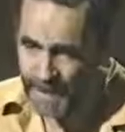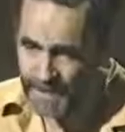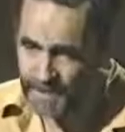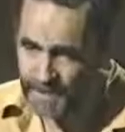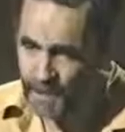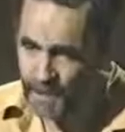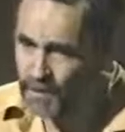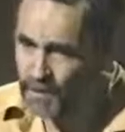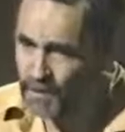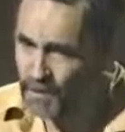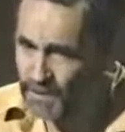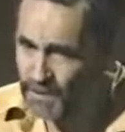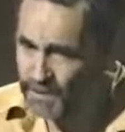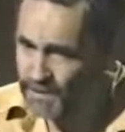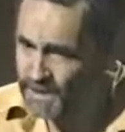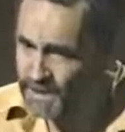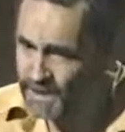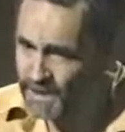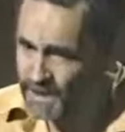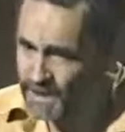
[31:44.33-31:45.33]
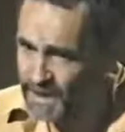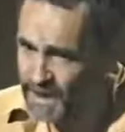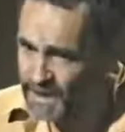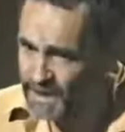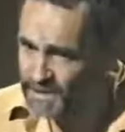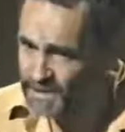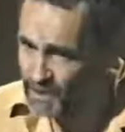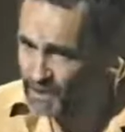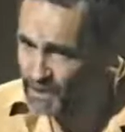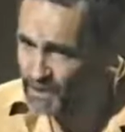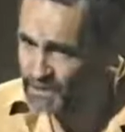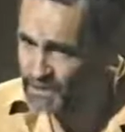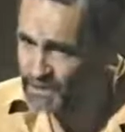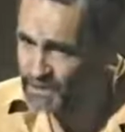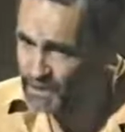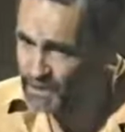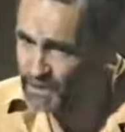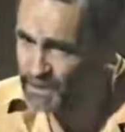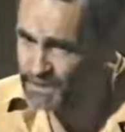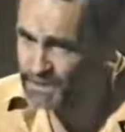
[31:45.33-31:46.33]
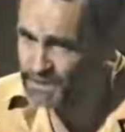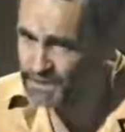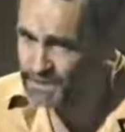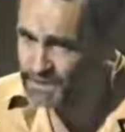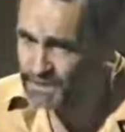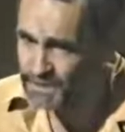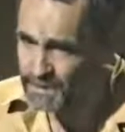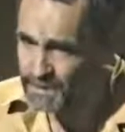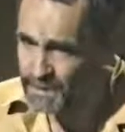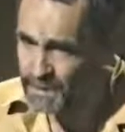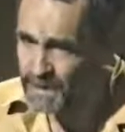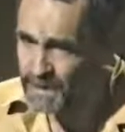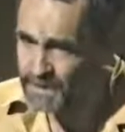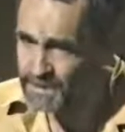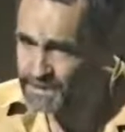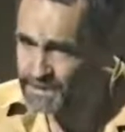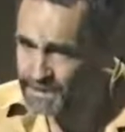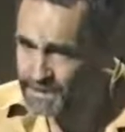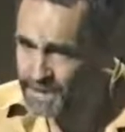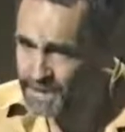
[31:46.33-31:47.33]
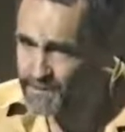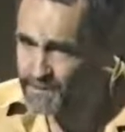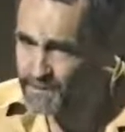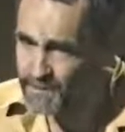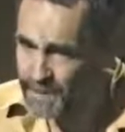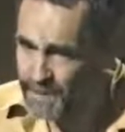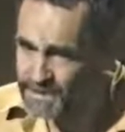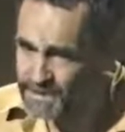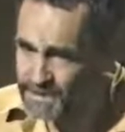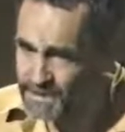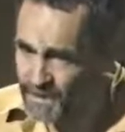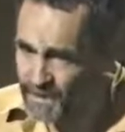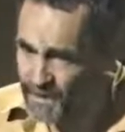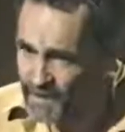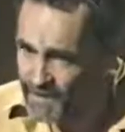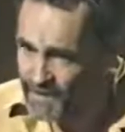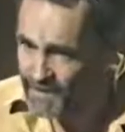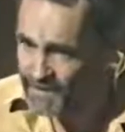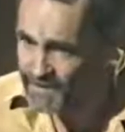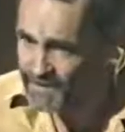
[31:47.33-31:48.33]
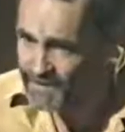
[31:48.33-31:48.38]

I told the court, I did not break the law.